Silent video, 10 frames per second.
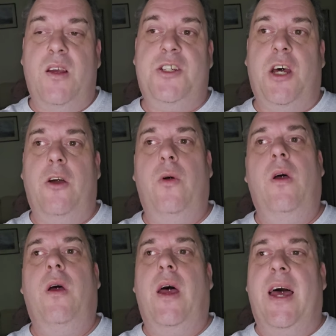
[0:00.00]
So
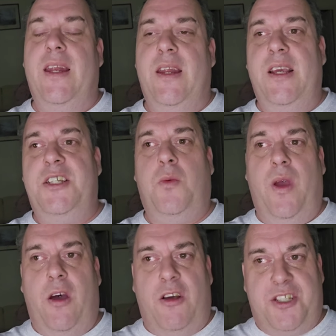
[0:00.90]
at least
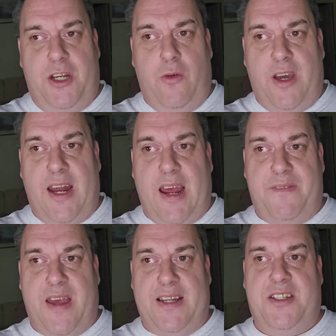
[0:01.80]
we are still going to
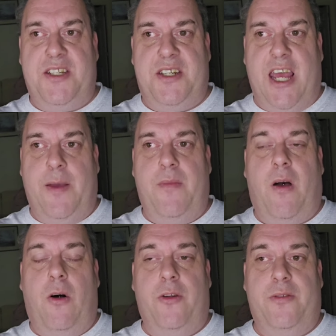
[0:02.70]
have the Hattons name
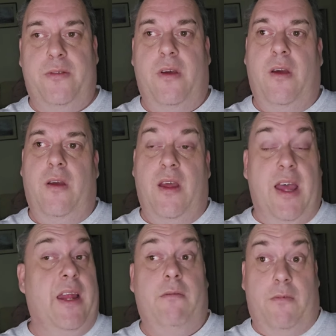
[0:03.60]
on
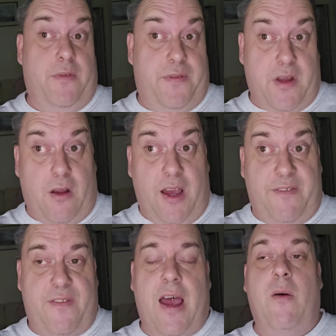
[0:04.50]
in the
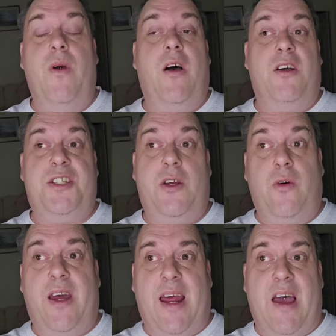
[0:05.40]
life, and we are still
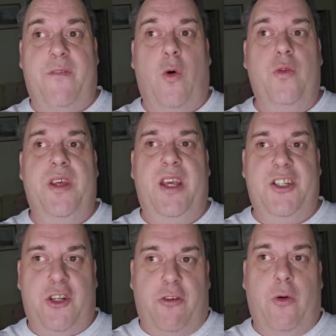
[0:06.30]
going to have all the
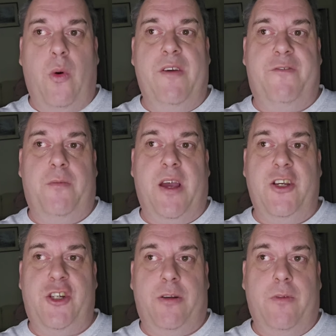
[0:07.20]
historical
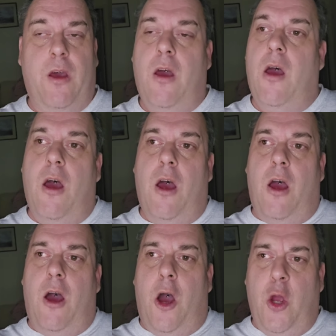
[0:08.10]
information.
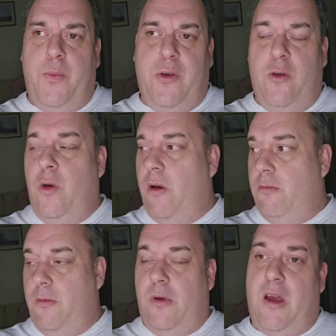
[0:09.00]
Hope you
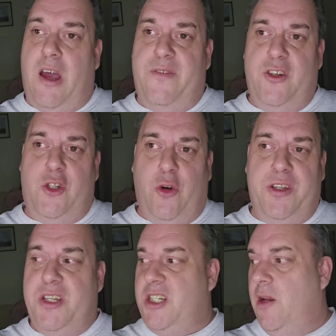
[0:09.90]
have
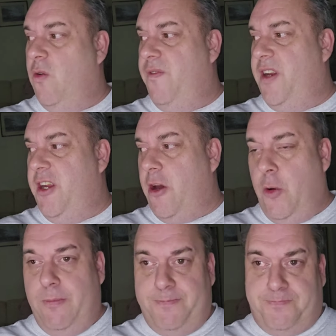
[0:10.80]
enjoyed this little
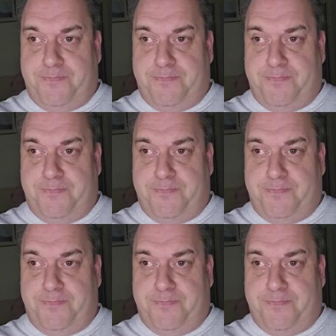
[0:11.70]
video,